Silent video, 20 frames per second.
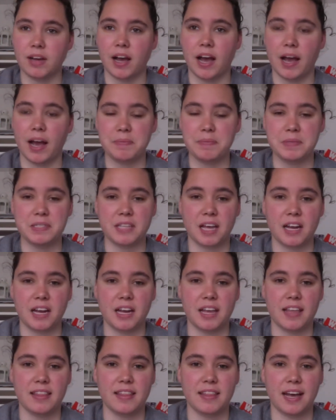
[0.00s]
I'm just kind of
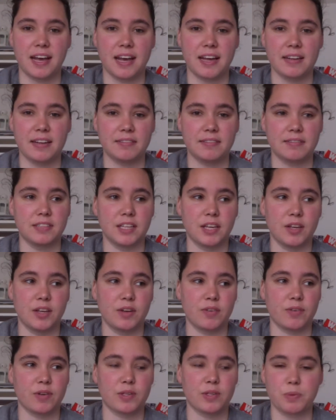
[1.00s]
in that the
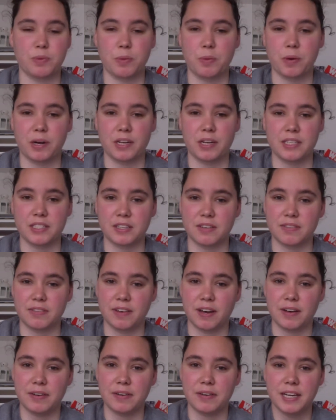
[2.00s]
universe will work itself
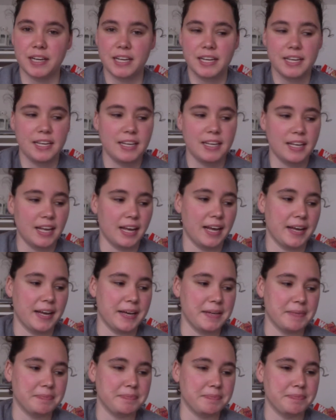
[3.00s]
out.
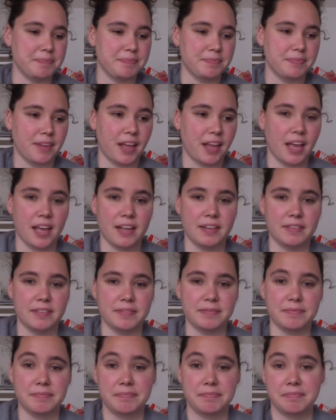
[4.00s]
And